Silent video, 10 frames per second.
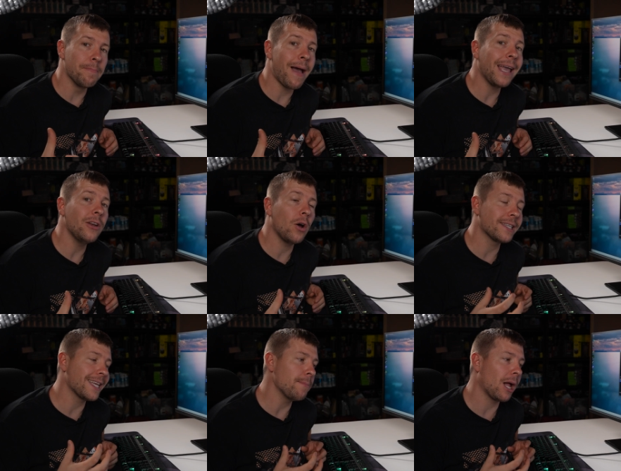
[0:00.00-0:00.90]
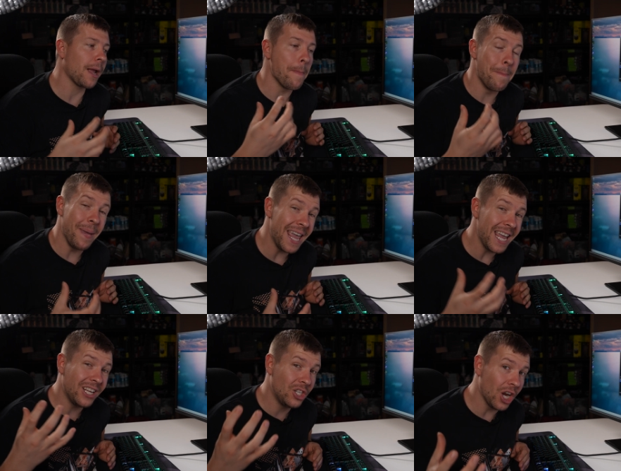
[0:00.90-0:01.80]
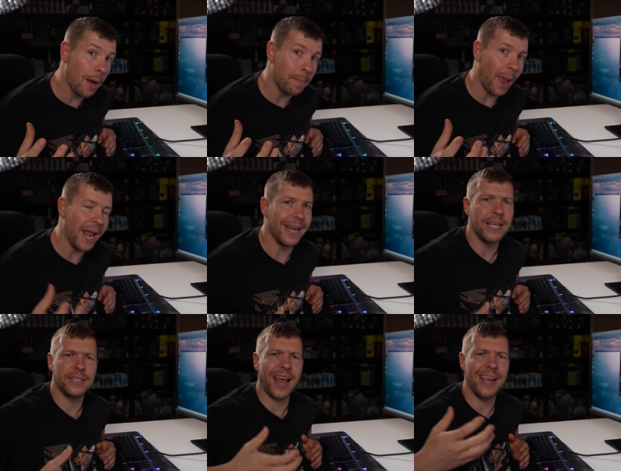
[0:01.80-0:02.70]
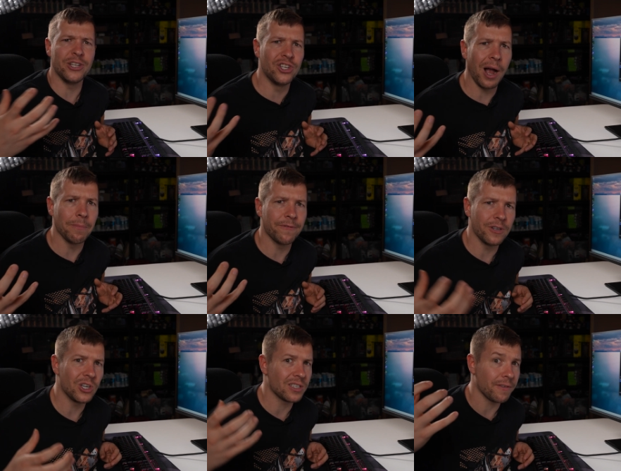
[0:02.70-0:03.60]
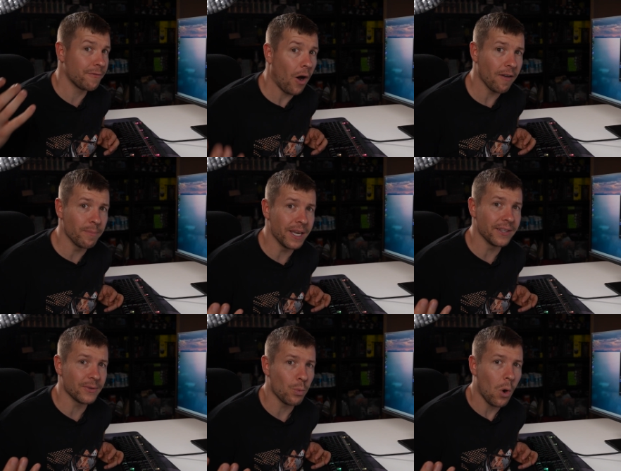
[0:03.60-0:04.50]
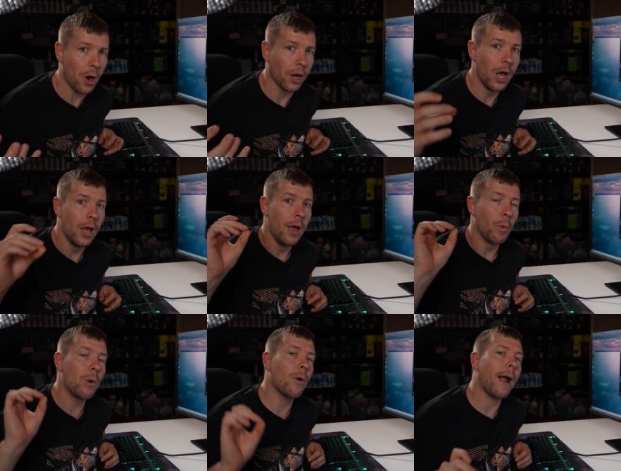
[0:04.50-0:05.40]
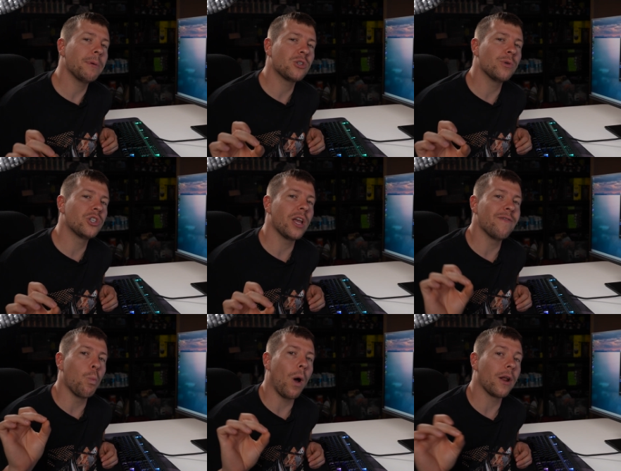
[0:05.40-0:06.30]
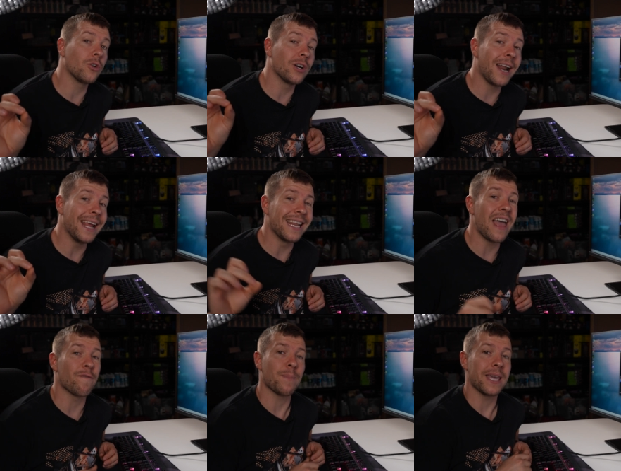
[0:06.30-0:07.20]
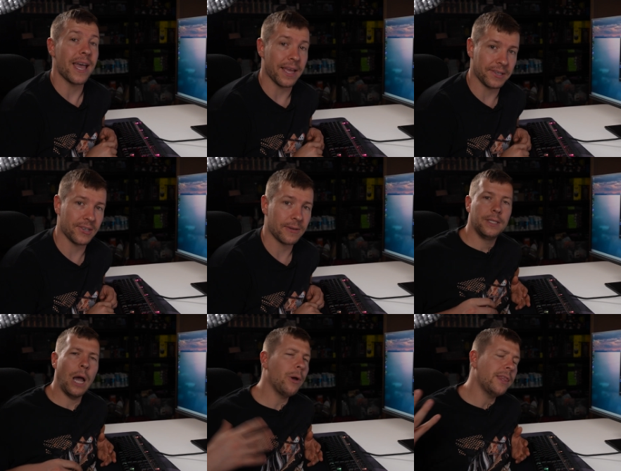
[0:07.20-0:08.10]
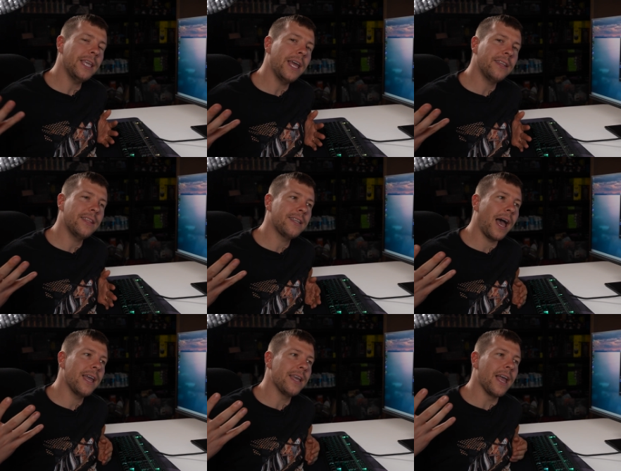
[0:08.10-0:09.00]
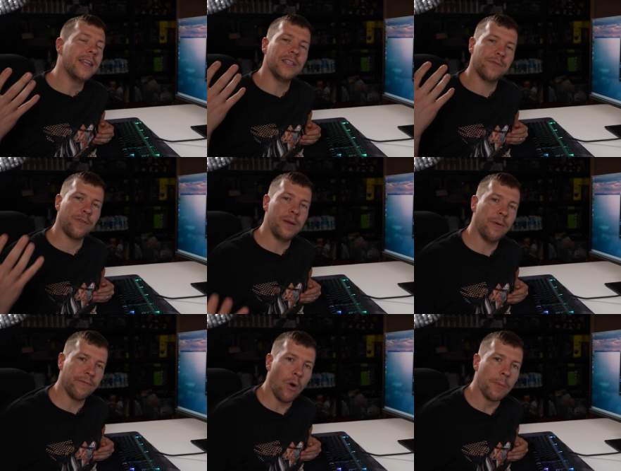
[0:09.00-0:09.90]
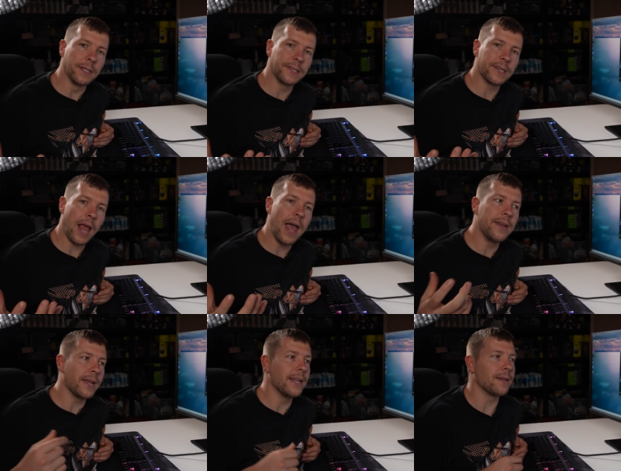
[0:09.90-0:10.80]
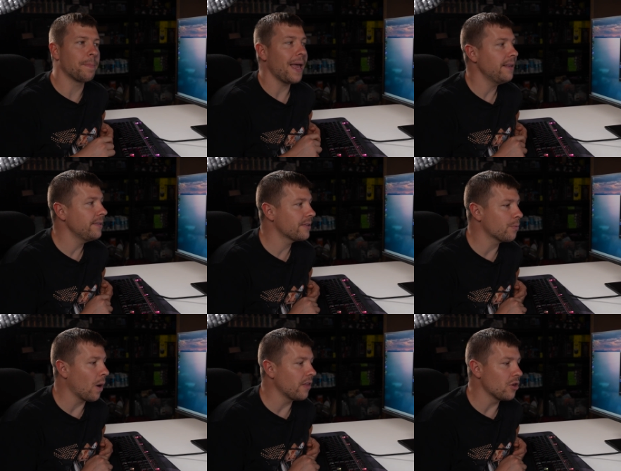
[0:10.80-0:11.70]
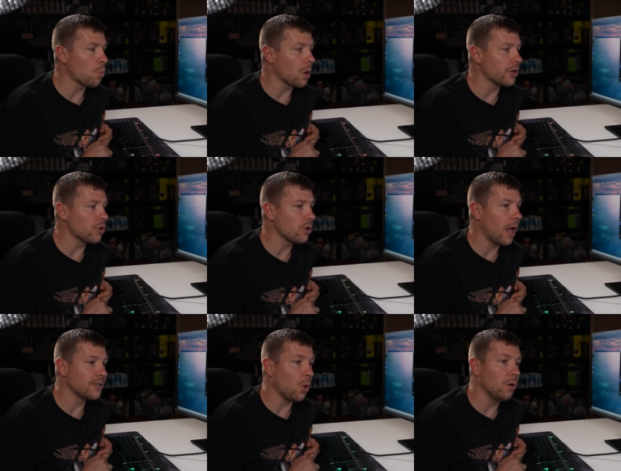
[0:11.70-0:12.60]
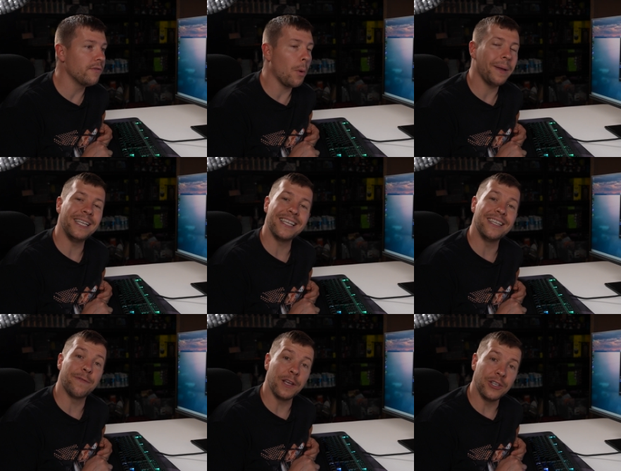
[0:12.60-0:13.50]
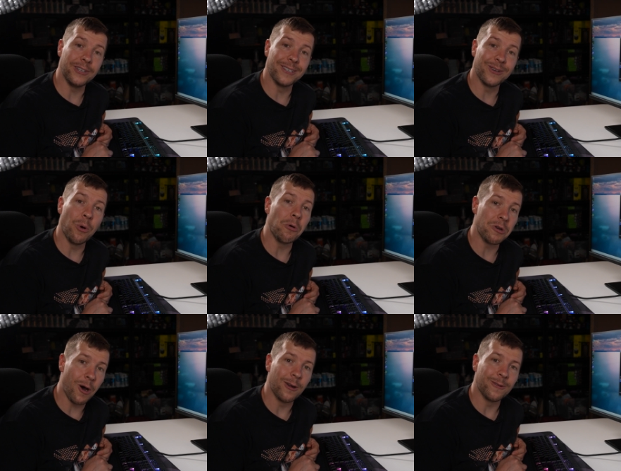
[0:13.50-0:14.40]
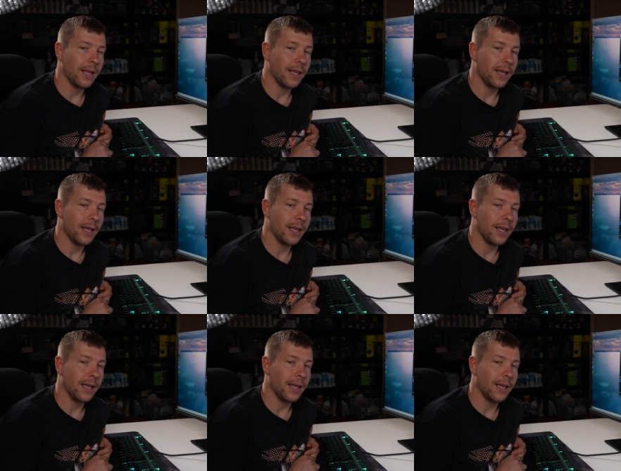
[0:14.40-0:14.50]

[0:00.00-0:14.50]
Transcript: may not seem like a big jump, it is a jump for just five minutes work. we were able to achieve one hundred eight F P S. Now at the end of the day, it is free performance, and it depends whether you want to utilize all of your P C's features or not.